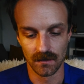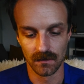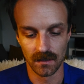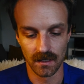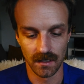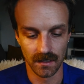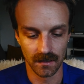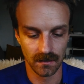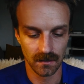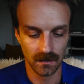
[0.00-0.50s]

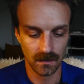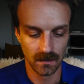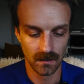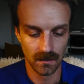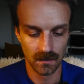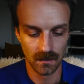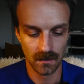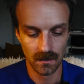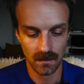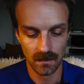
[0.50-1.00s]
like,
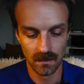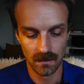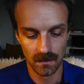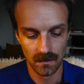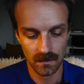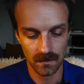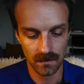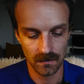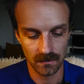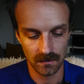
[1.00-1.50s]

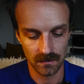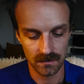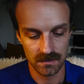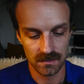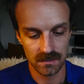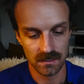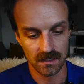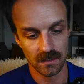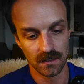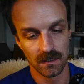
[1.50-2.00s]
you can
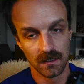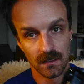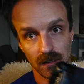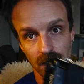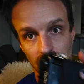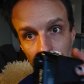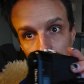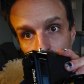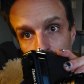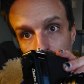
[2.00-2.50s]
see
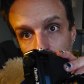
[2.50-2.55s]
here,